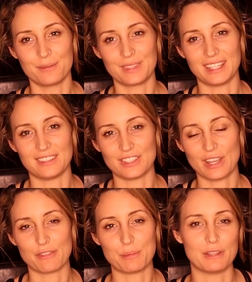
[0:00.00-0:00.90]
Then you
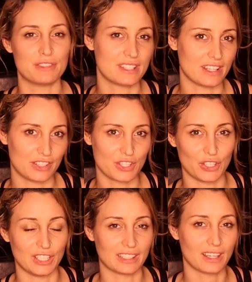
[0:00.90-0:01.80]
have a bit of a
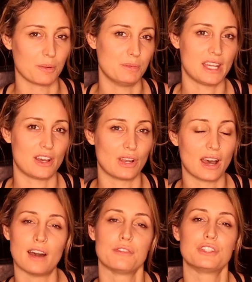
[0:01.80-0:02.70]
serotonin come down
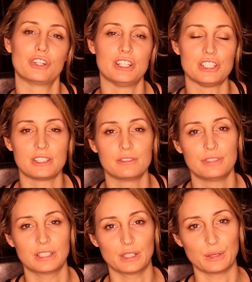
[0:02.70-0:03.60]
after, and you can
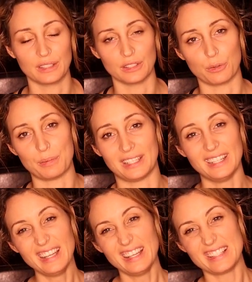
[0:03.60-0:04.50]
feel a little bit
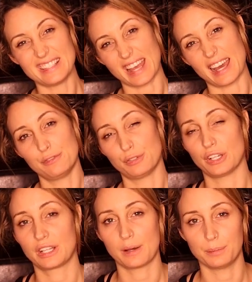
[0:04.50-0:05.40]
sad
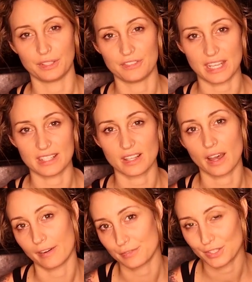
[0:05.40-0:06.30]
for a couple of days
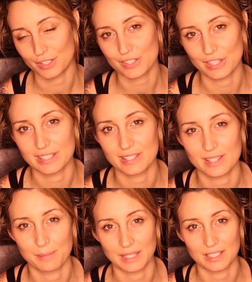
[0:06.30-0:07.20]
after. So this is
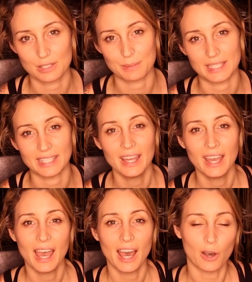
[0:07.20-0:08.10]
something to be
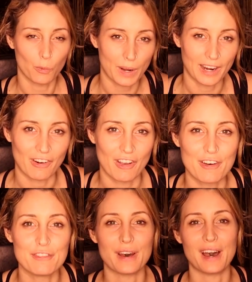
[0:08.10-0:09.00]
aware
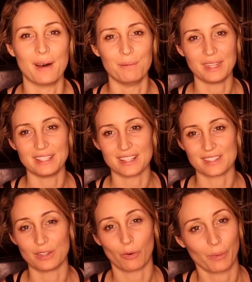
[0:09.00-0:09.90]
of. It
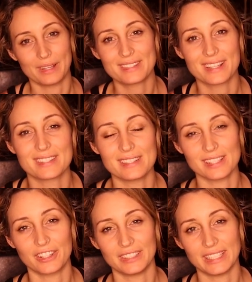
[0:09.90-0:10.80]
doesn't always
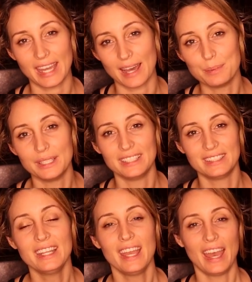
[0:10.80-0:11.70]
necessarily
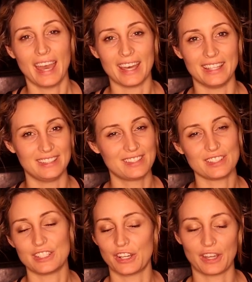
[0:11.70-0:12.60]
happen. And,
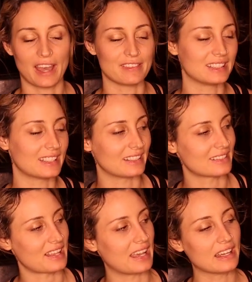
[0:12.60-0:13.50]
having
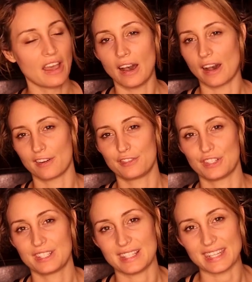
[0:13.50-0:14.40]
things like after
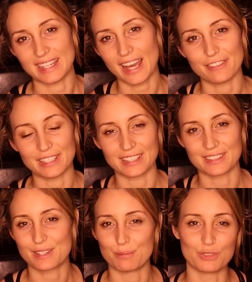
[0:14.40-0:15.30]
a scene, having
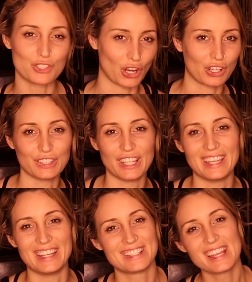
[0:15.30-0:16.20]
some
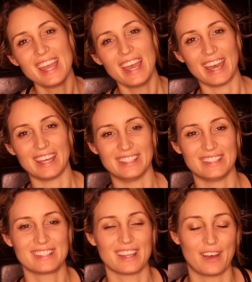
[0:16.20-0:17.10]
chocolate
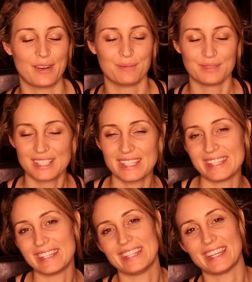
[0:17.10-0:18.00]
and
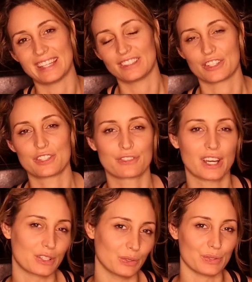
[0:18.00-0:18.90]
tea and lots of
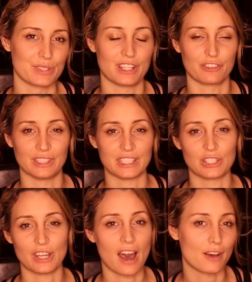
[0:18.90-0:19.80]
cuddles and a really
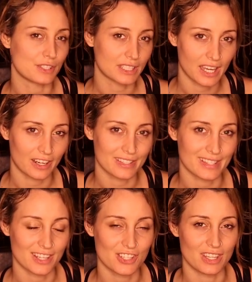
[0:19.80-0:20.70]
good aftercare
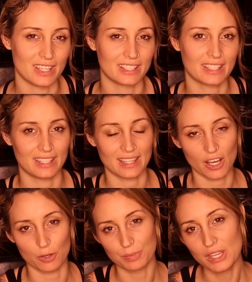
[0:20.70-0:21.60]
session can
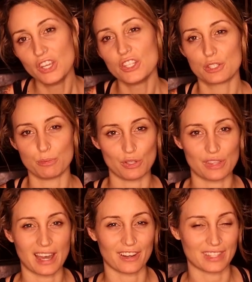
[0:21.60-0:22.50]
help
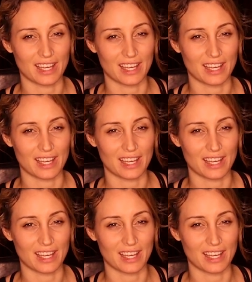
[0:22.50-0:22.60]
smooth out